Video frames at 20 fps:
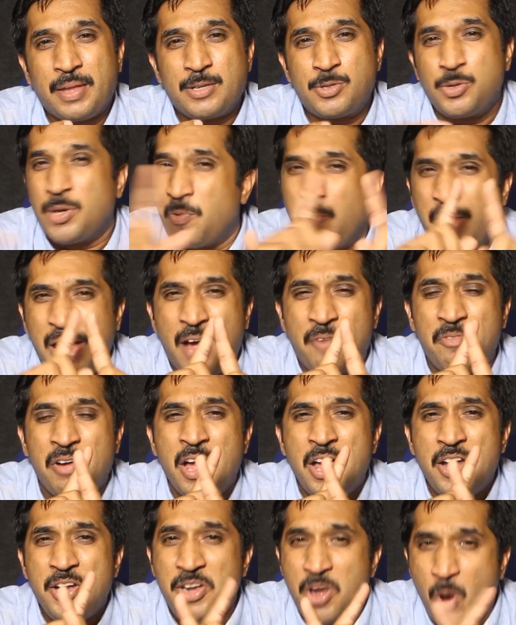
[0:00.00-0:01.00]
So that we have
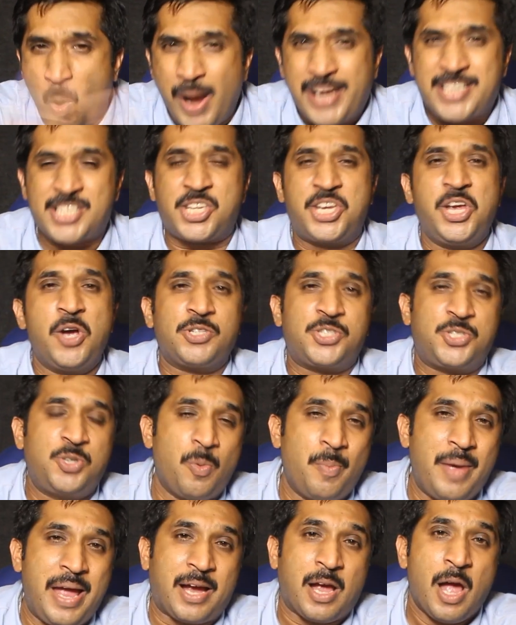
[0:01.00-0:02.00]
no excuse
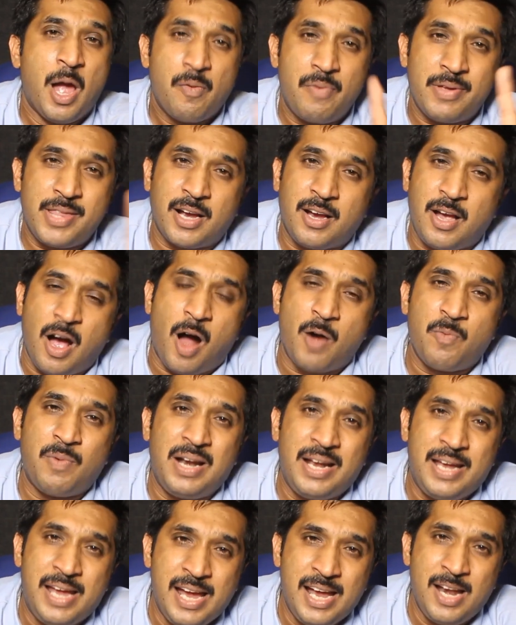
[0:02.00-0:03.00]
to make whether God
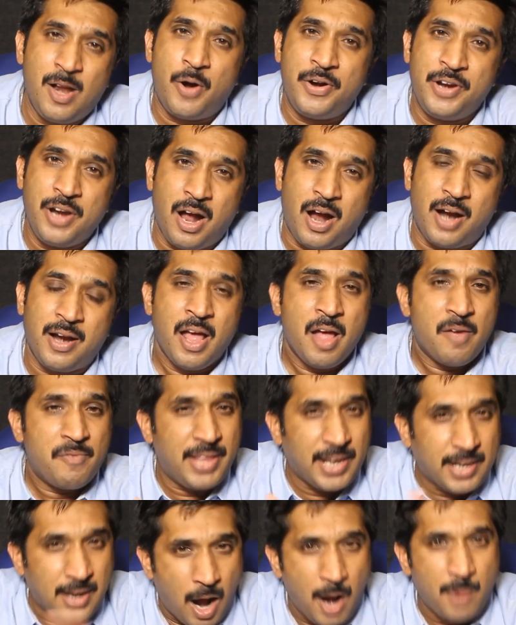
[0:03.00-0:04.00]
will heal or not,
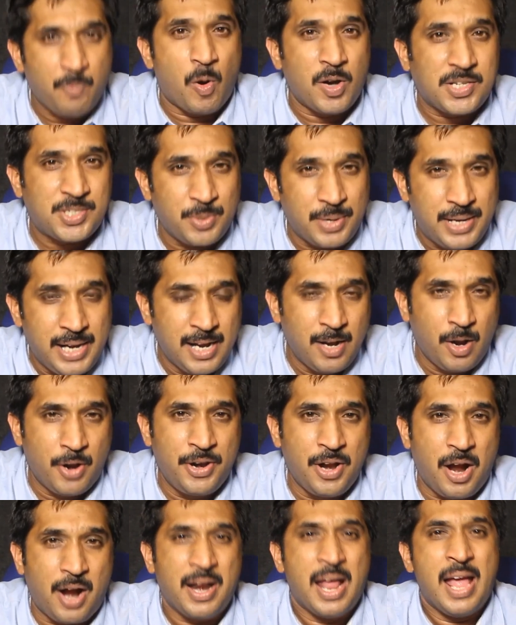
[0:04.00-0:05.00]
whether God wants to heal or
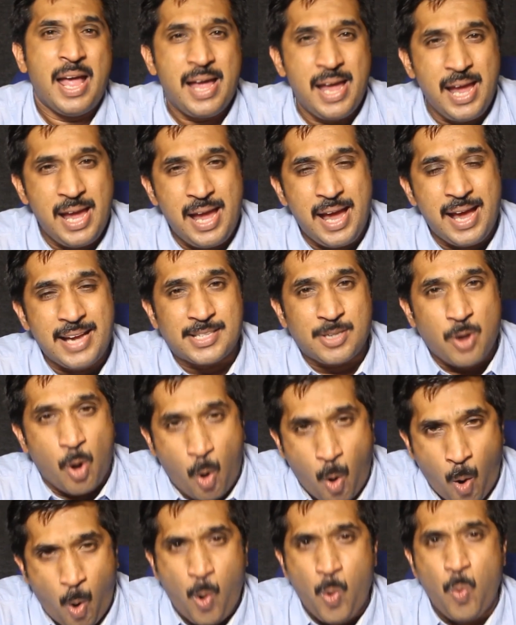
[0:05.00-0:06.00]
not. He is
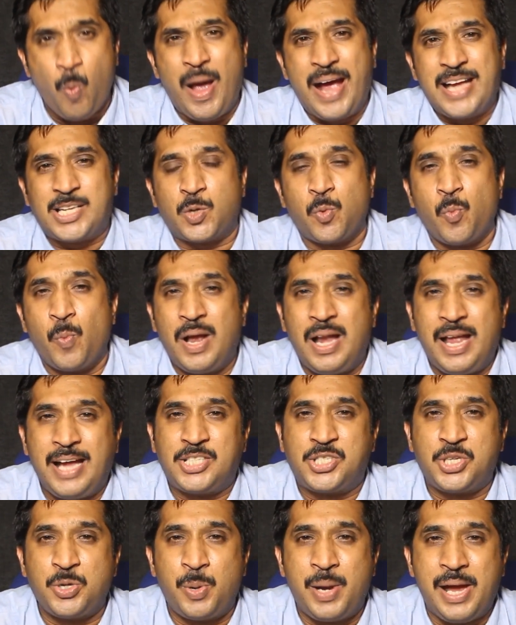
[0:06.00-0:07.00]
always
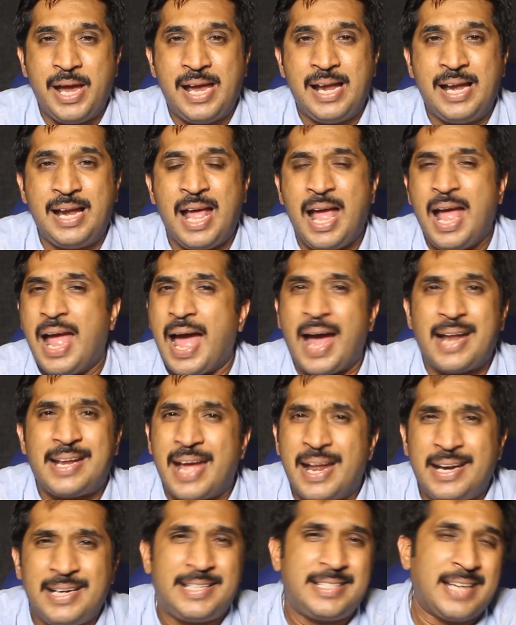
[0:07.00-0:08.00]
willing to heal at
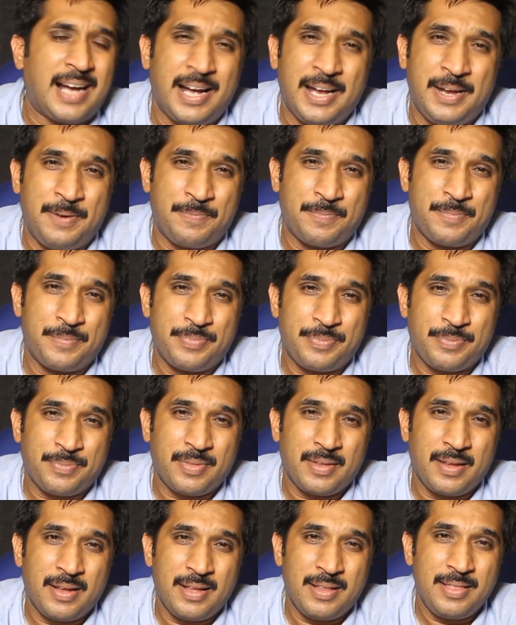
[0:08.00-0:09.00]
any time.
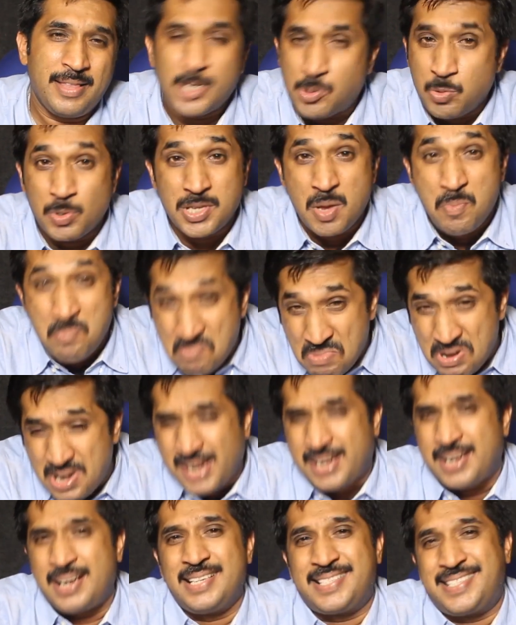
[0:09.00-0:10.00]
This was a
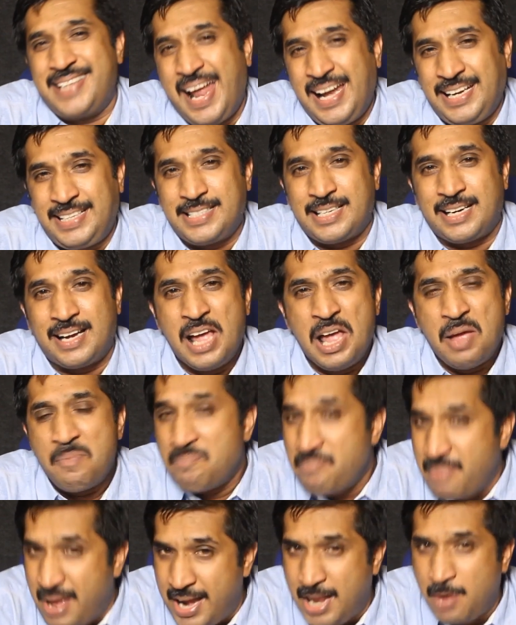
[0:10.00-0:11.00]
miracle center.
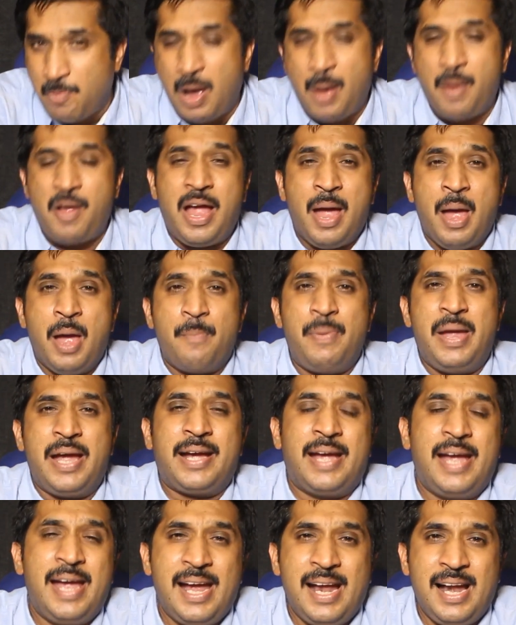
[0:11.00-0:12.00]
Many were
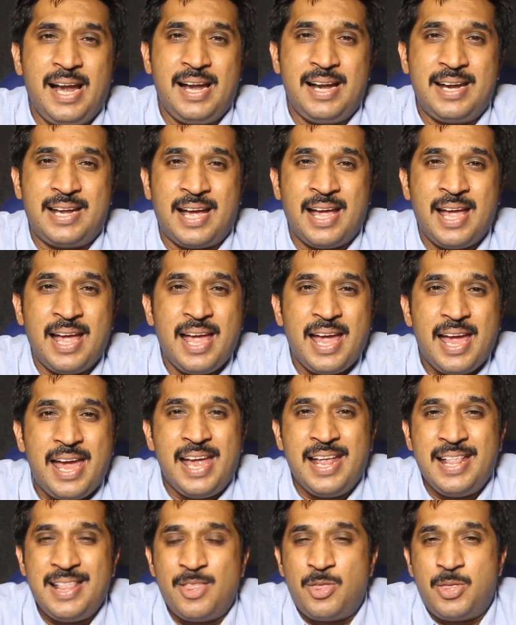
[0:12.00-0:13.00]
being healed
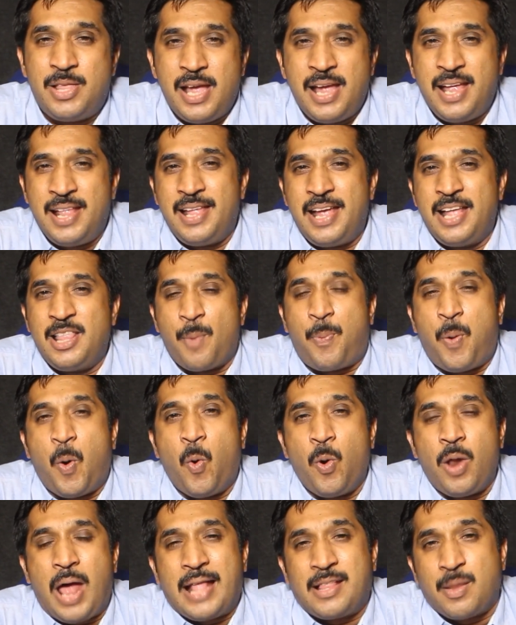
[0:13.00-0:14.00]
in the
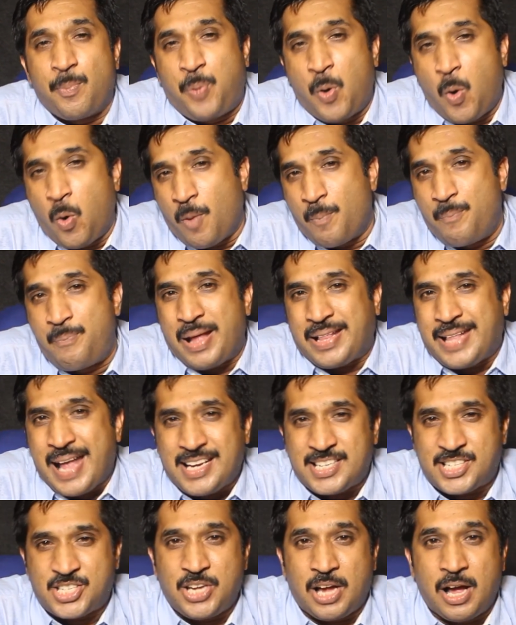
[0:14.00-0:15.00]
pool, at the pool of
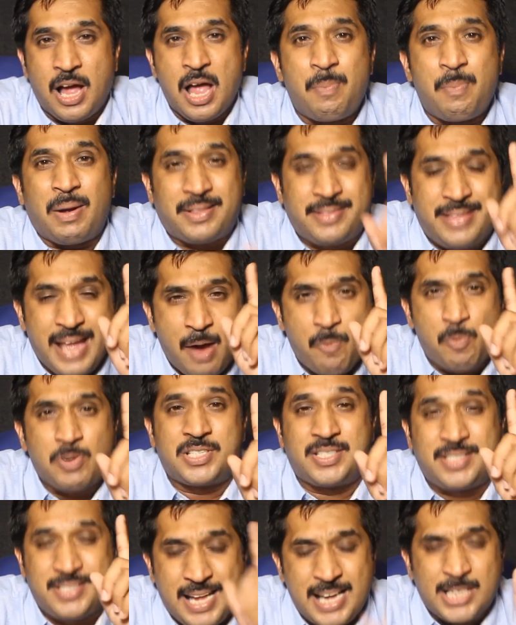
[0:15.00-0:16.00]
Bethesda. But there
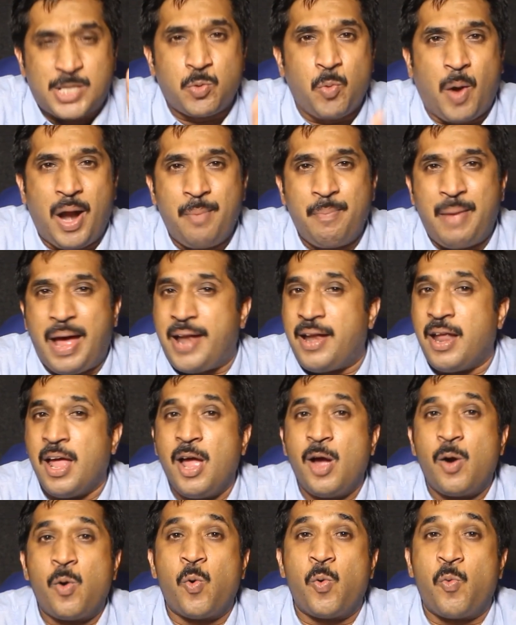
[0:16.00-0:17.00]
was this one man
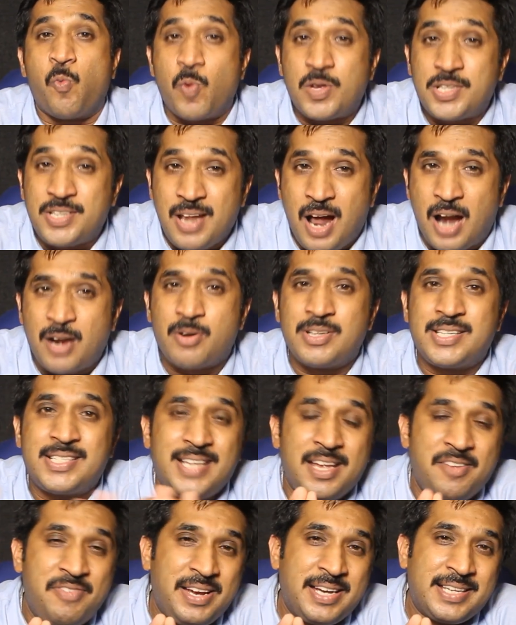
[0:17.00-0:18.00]
who was not
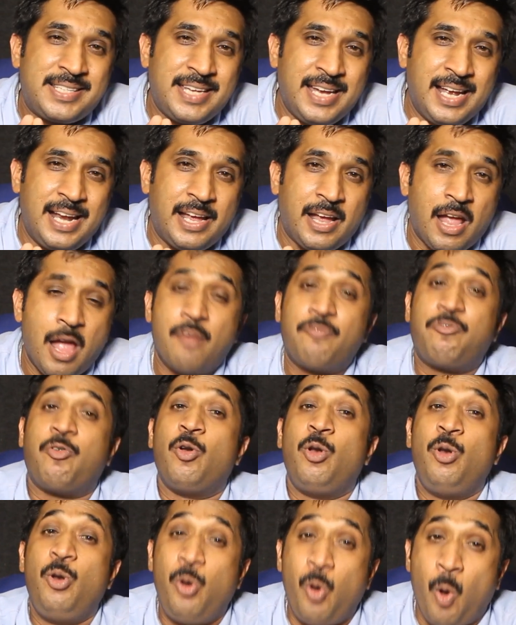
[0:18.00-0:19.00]
receiving his healing
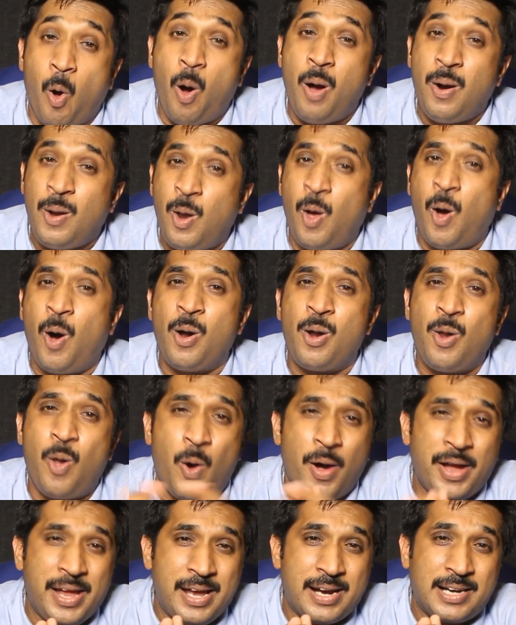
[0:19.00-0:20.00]
for long, long,
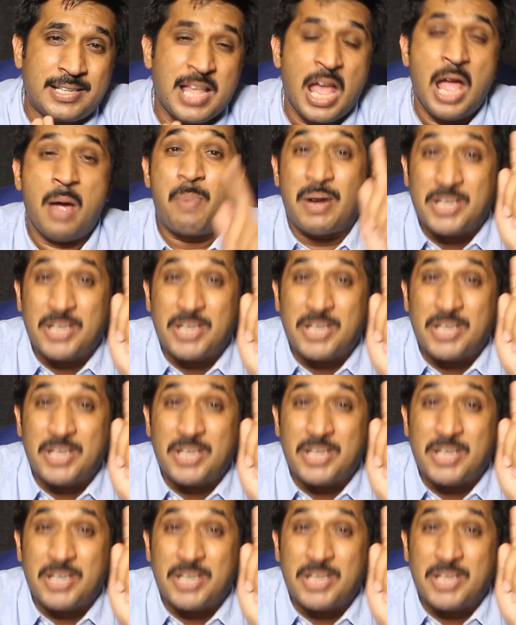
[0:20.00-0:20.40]
long years.